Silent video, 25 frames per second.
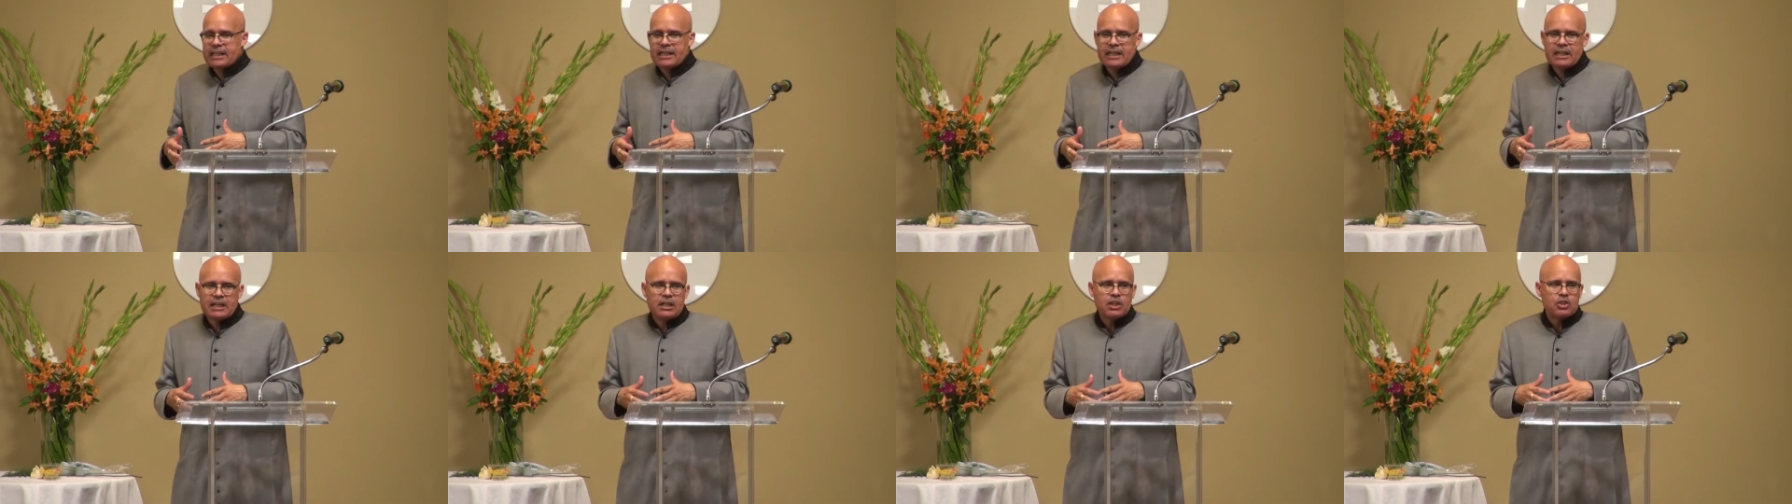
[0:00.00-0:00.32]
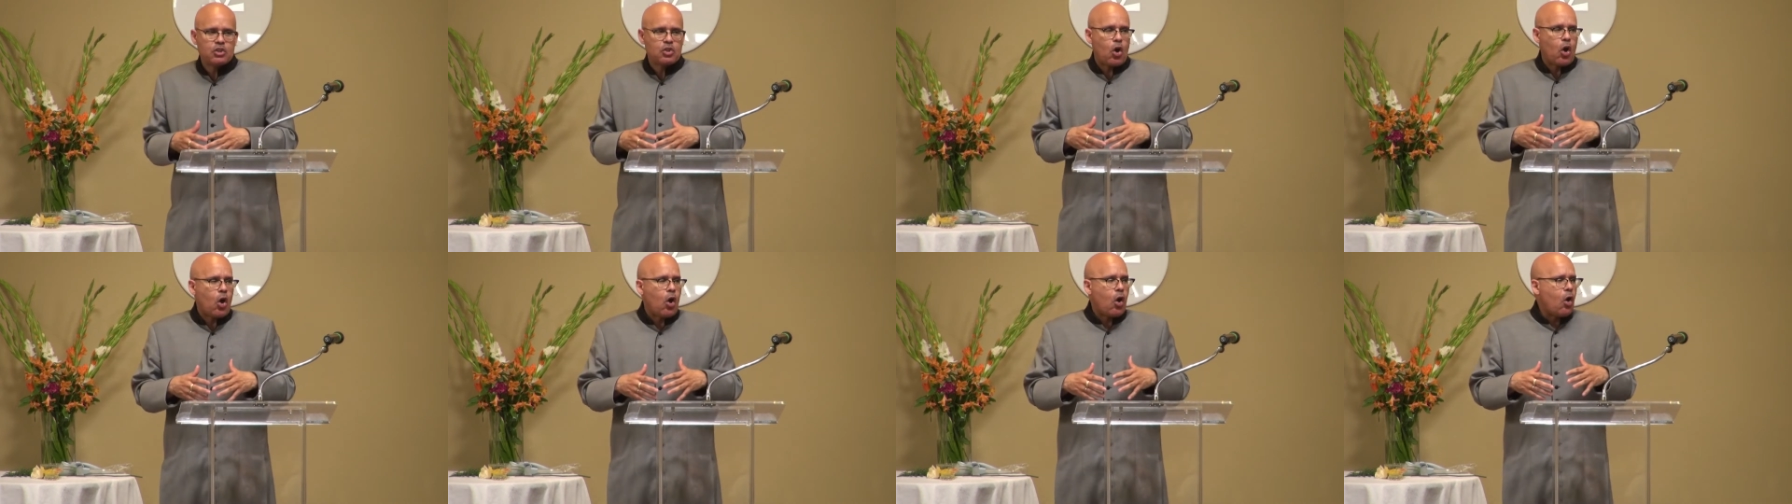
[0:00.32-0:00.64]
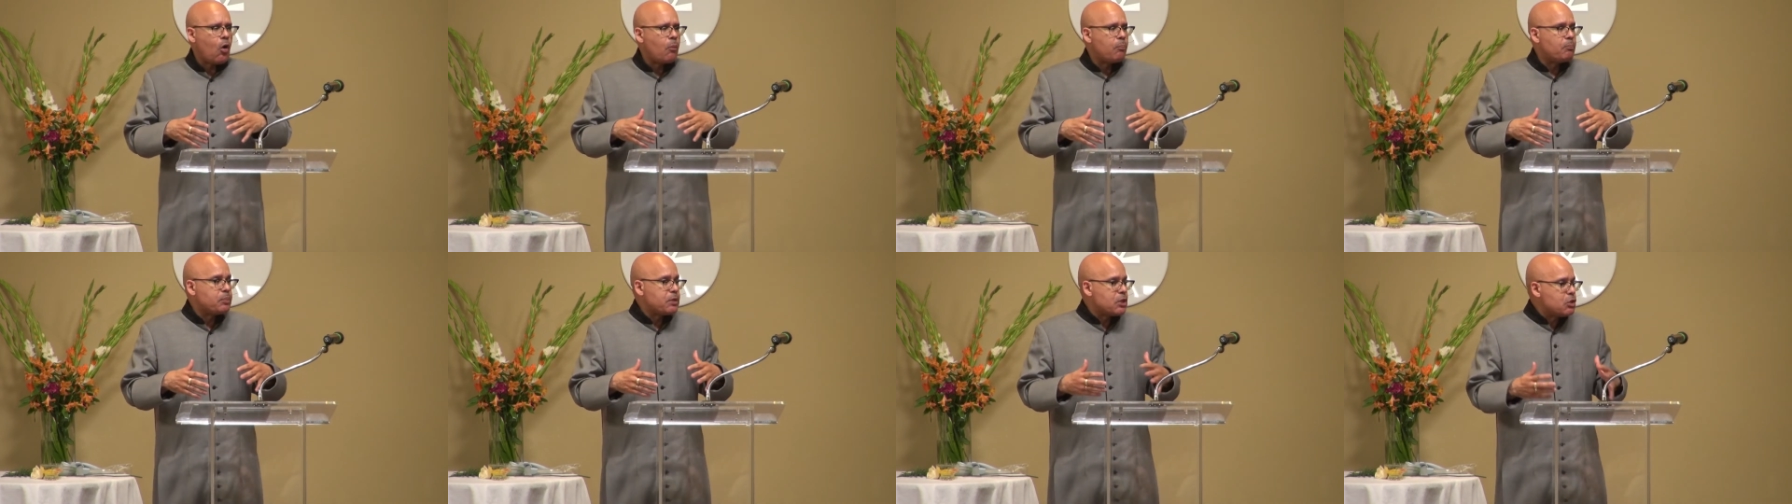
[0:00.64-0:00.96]
It is
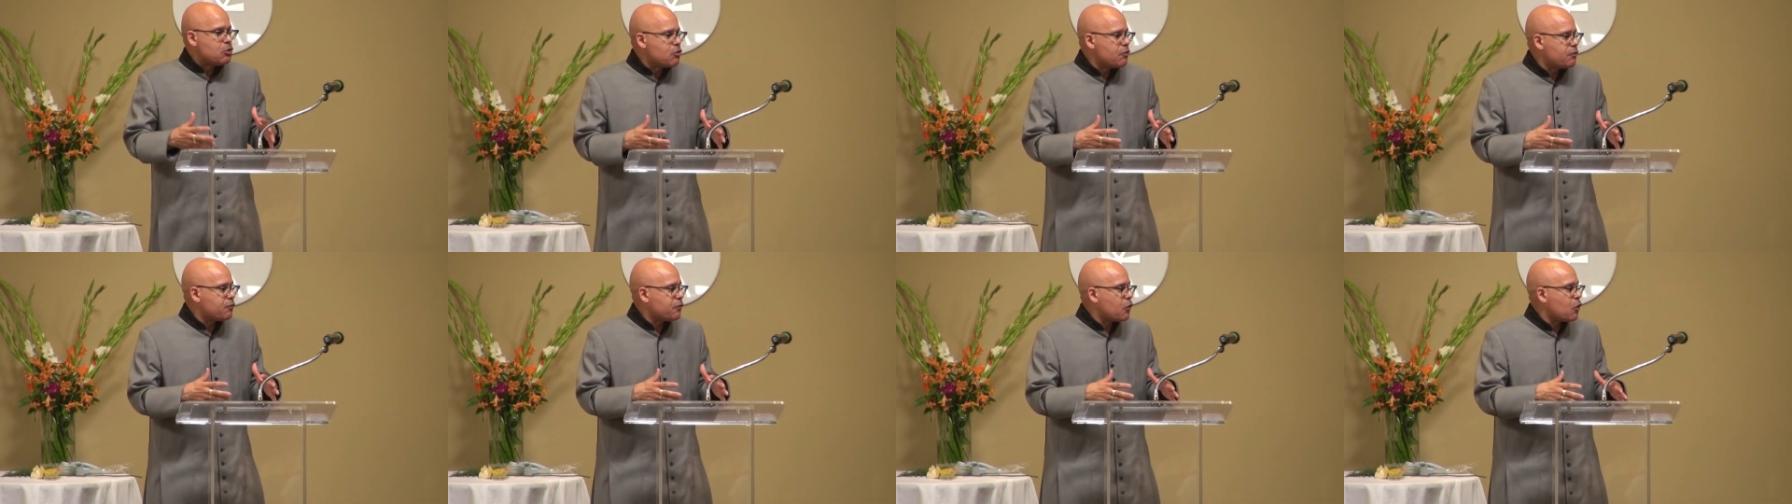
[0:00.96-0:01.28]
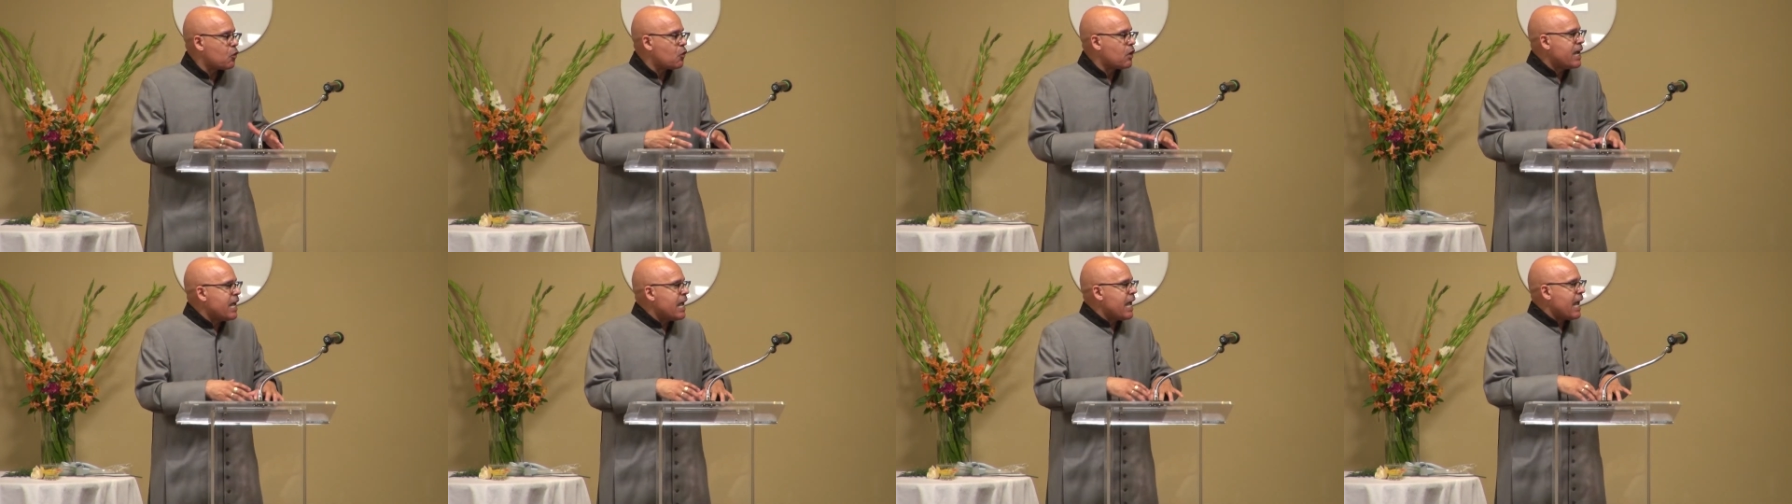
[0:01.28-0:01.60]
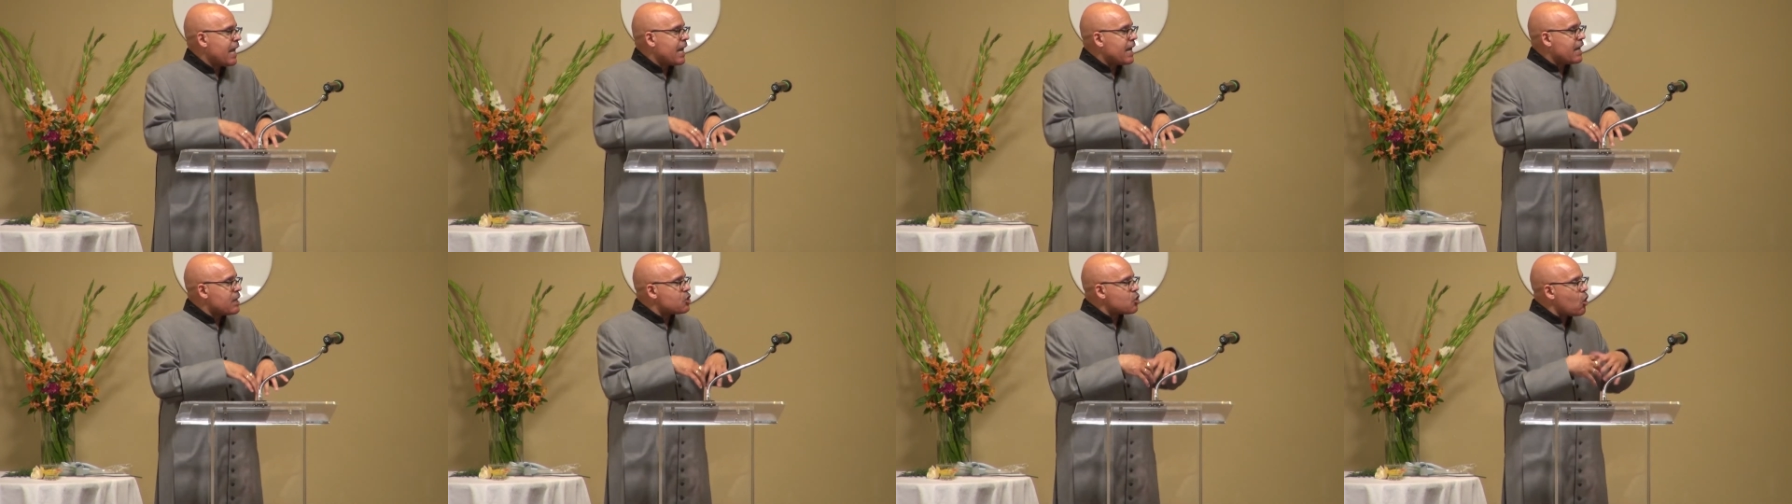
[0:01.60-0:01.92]
all beautiful,
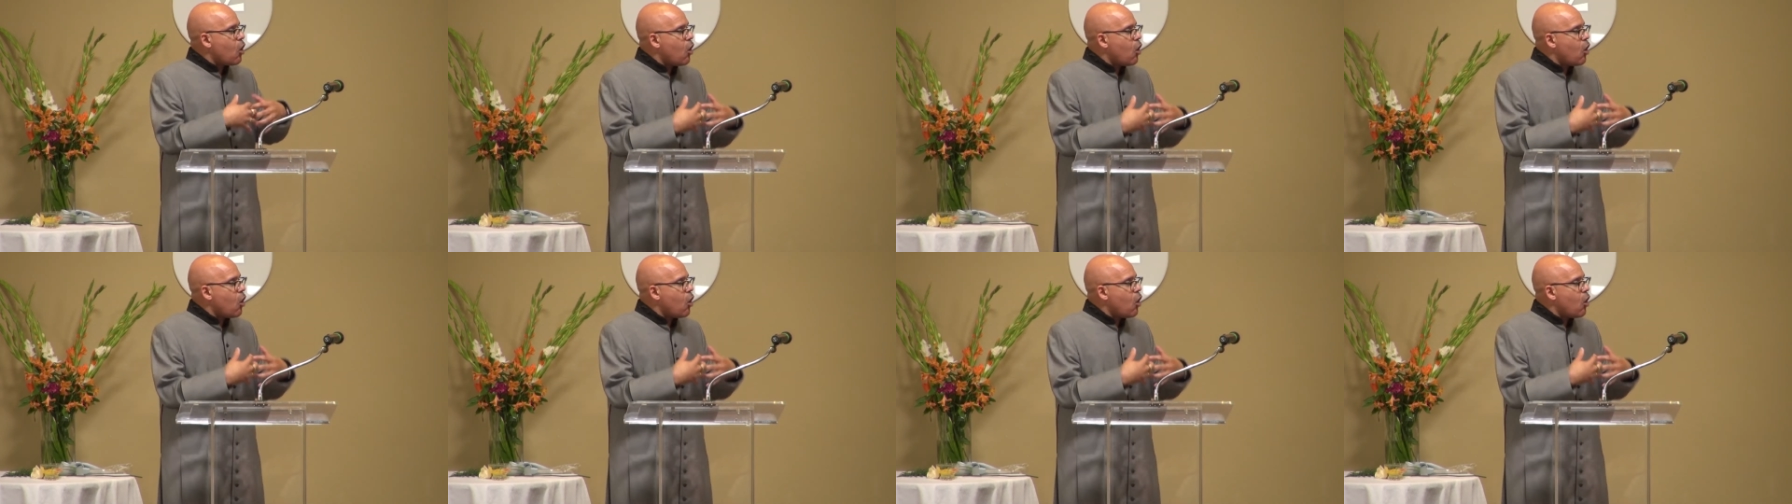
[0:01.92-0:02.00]
and it's